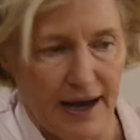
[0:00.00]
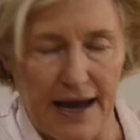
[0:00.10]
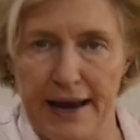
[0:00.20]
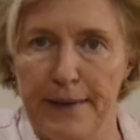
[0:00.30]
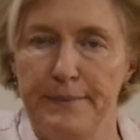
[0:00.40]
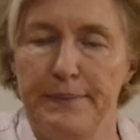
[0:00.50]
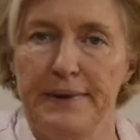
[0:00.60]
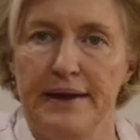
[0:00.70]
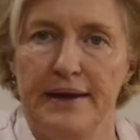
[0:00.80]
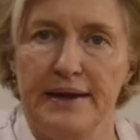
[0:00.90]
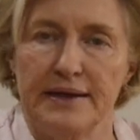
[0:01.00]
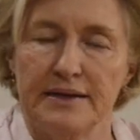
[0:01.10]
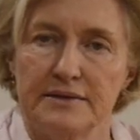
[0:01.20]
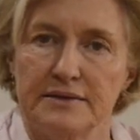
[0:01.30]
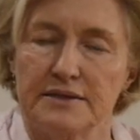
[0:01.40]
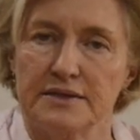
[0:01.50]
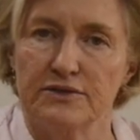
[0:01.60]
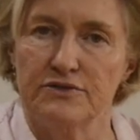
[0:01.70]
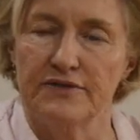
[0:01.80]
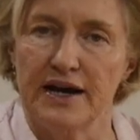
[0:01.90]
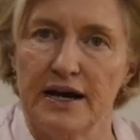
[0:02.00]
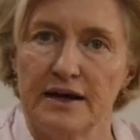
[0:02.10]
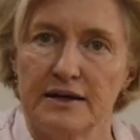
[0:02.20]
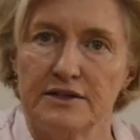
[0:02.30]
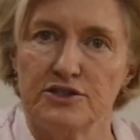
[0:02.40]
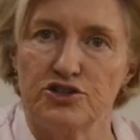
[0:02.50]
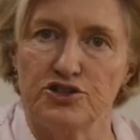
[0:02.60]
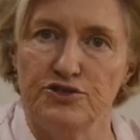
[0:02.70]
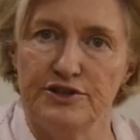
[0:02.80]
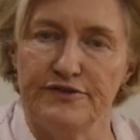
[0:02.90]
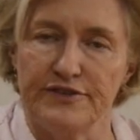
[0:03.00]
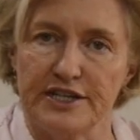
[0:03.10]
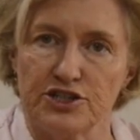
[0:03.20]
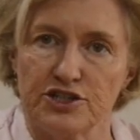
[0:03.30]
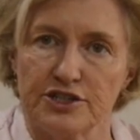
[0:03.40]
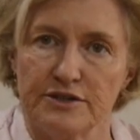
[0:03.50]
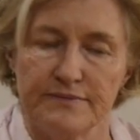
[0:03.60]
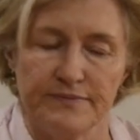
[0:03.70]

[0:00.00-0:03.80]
and a big silver tuna fish.